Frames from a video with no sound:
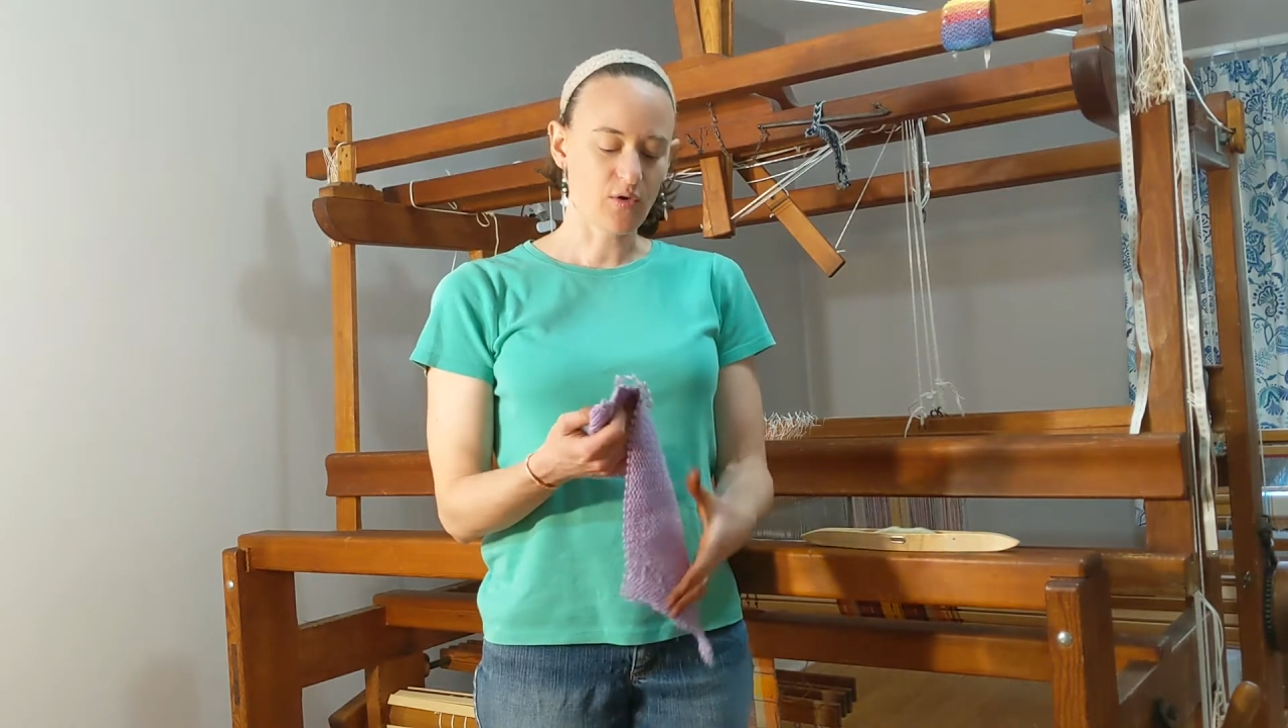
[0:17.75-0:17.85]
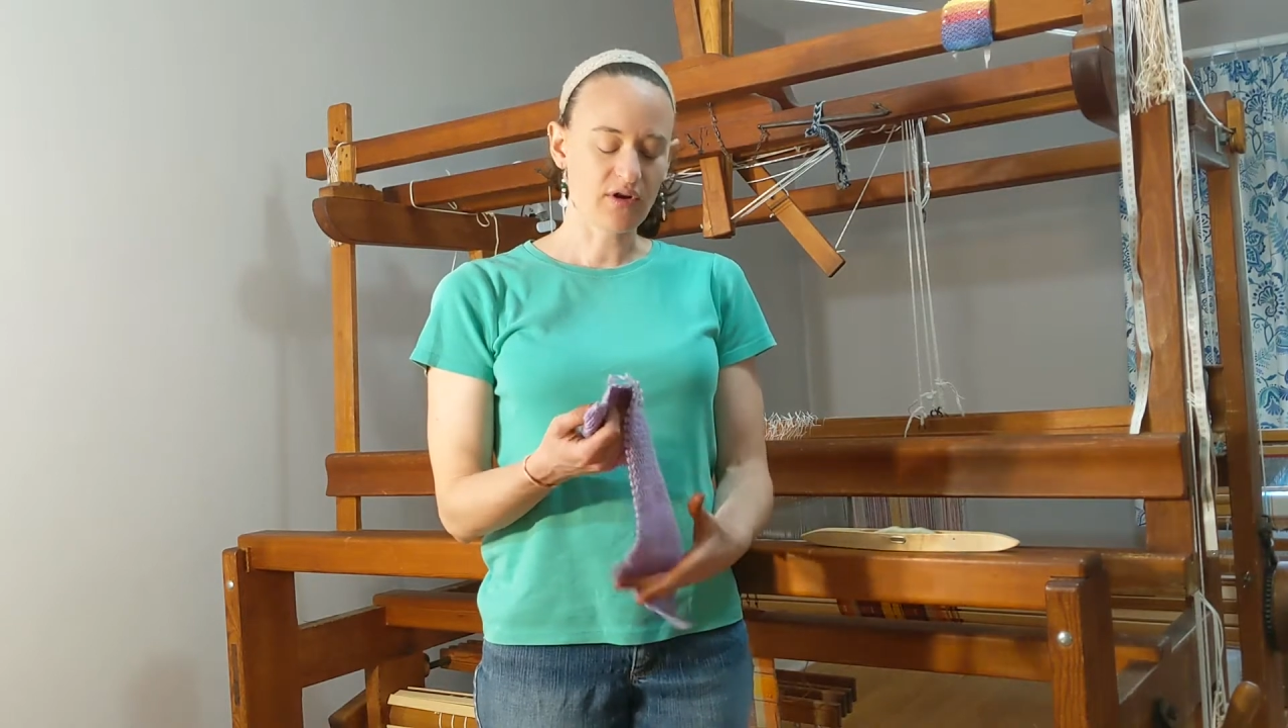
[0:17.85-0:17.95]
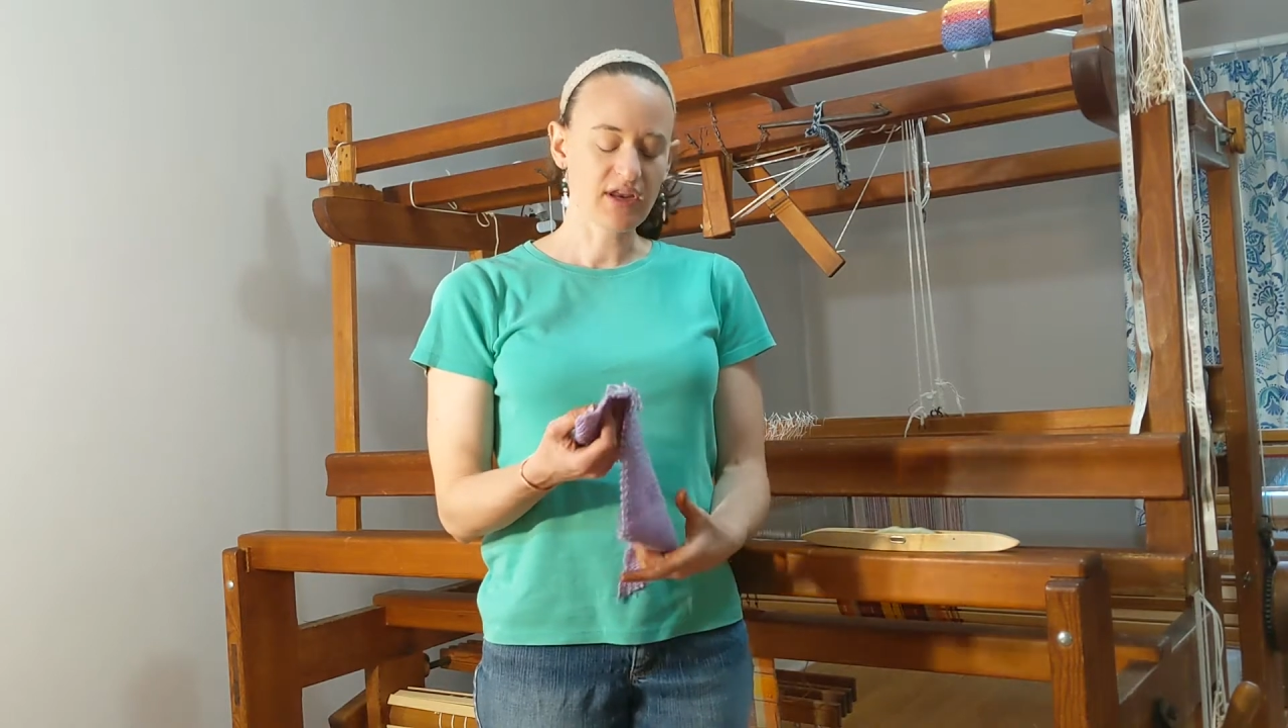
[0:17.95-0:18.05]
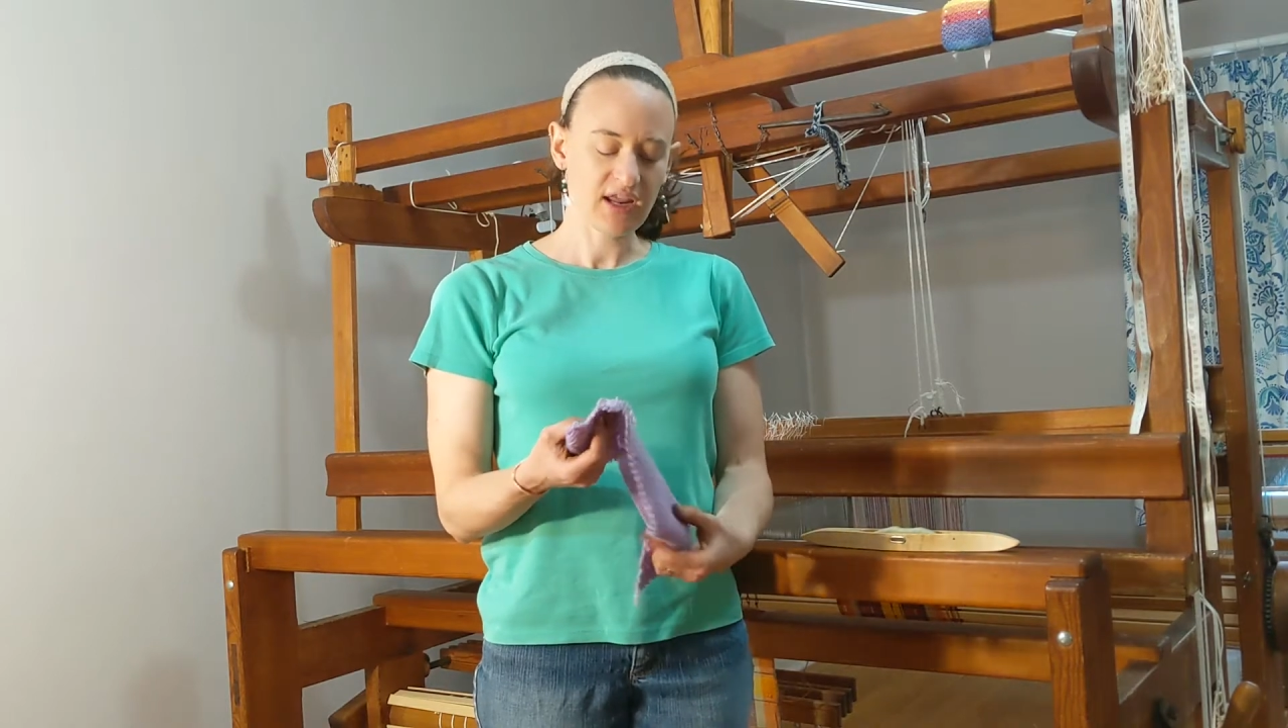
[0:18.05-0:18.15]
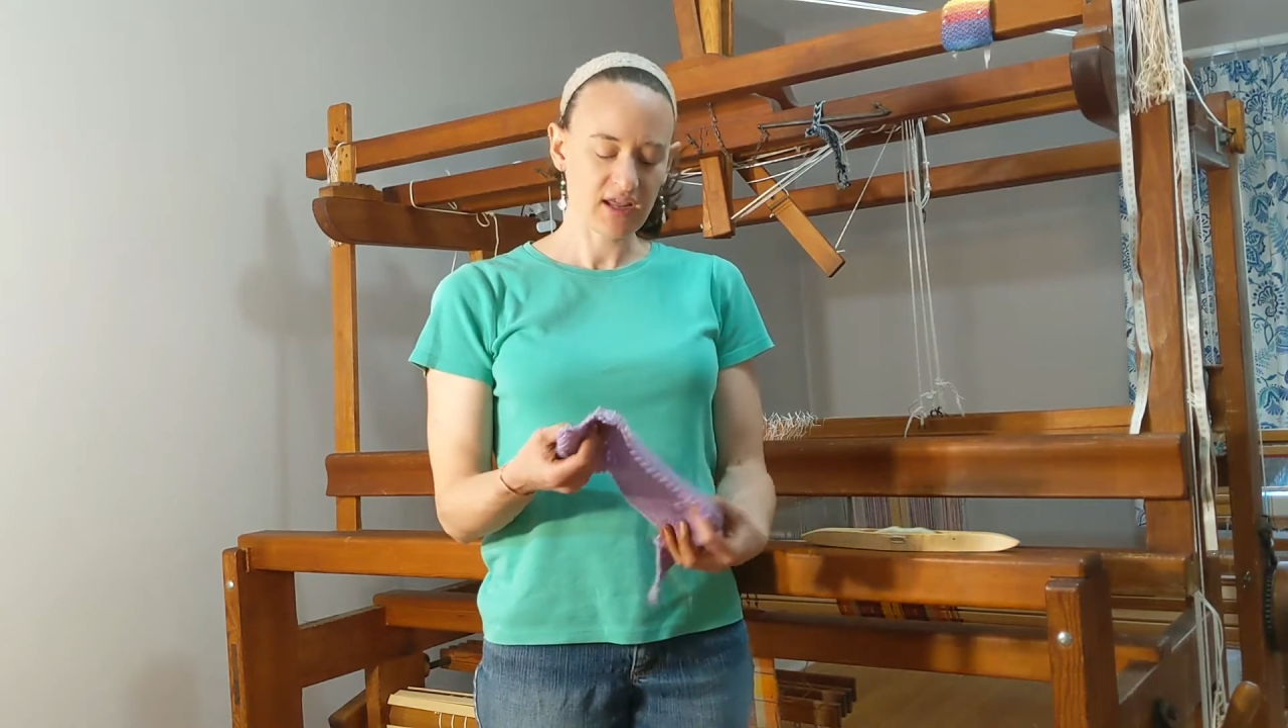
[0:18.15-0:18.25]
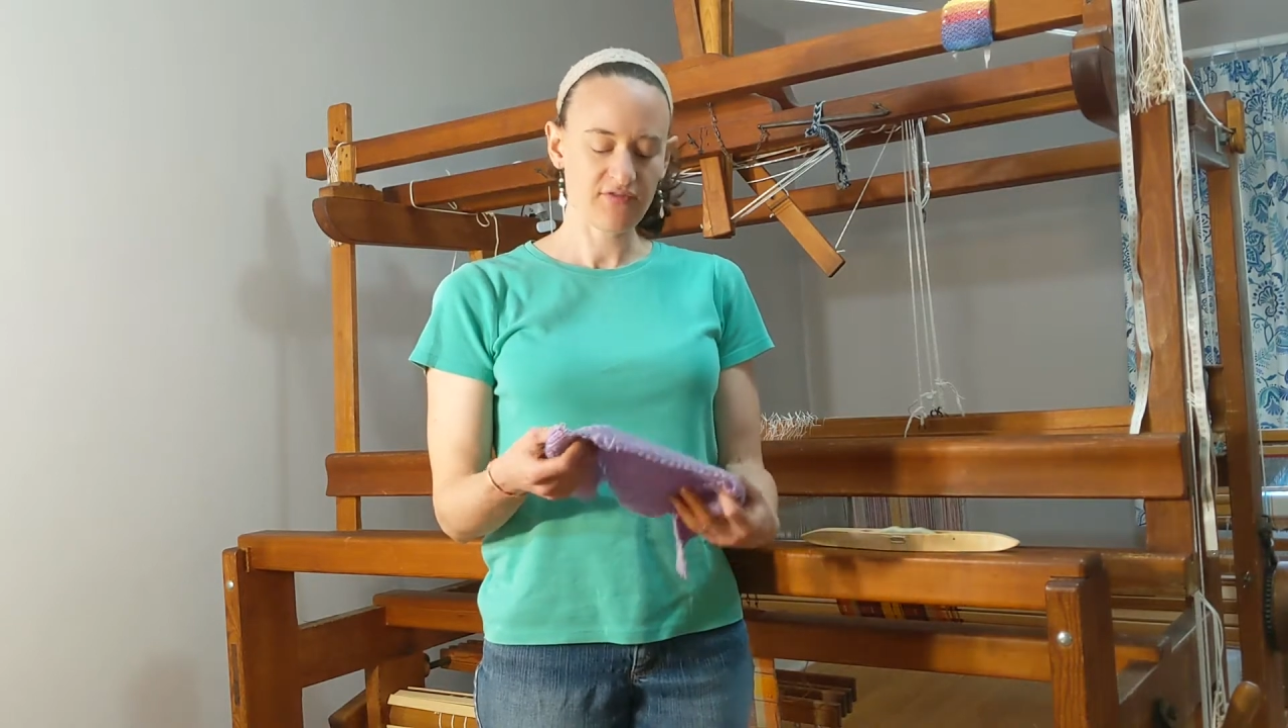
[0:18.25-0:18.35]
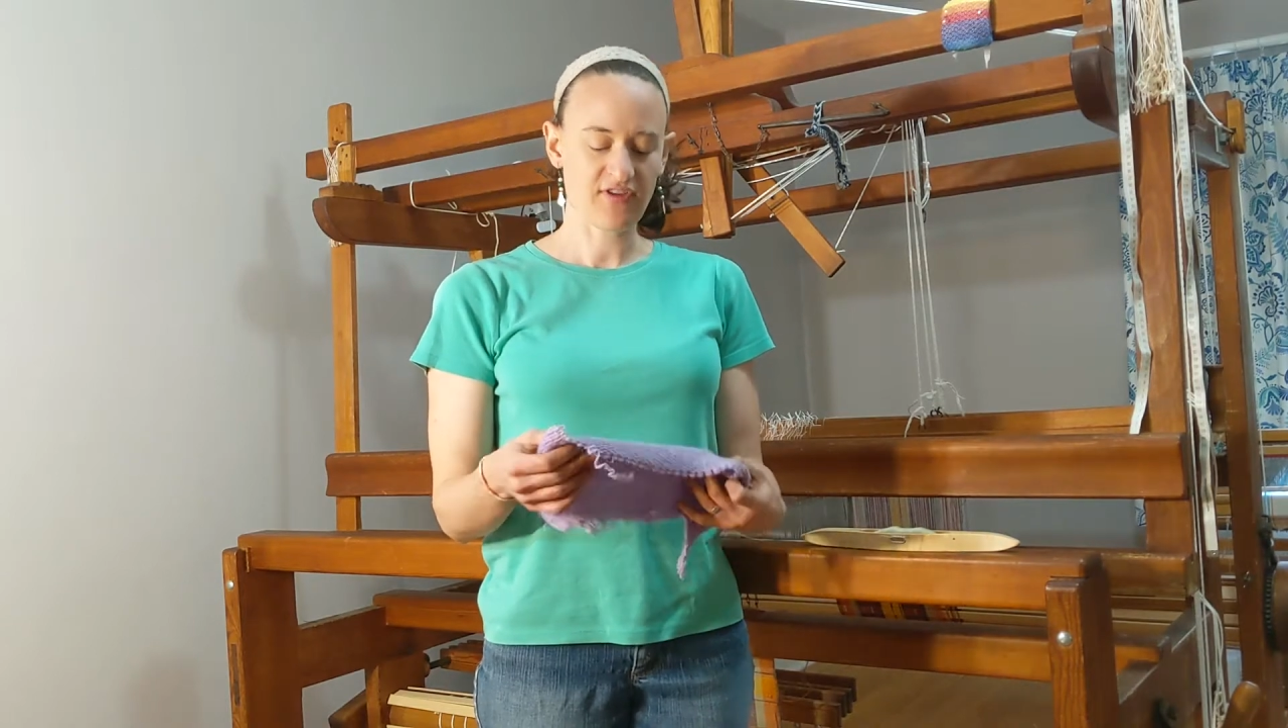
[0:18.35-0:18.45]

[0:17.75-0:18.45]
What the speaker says: knitted